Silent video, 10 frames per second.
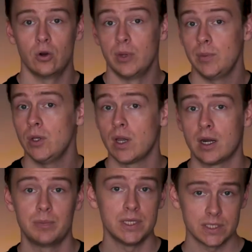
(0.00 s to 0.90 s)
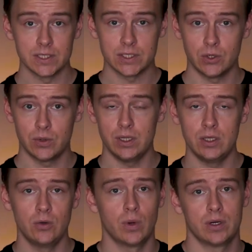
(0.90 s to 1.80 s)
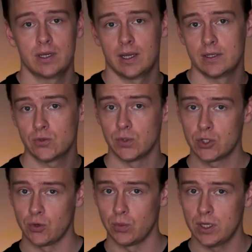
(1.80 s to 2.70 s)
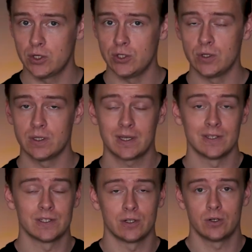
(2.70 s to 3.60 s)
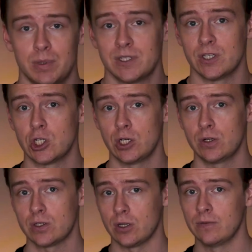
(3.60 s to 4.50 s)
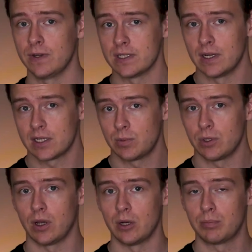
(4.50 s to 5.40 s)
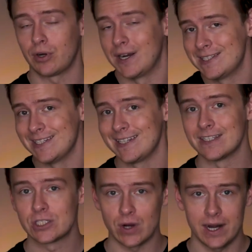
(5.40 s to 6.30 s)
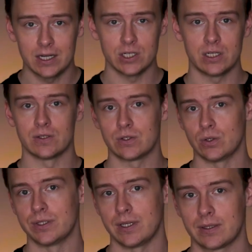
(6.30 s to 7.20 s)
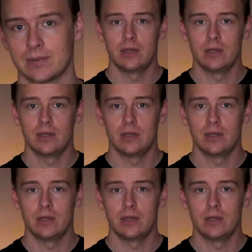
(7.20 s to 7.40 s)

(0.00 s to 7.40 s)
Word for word: Or maybe you got a business degree, you want to kind of switch careers, you can consider positioning yourself as an expert on pricing and strategy strategy consulting.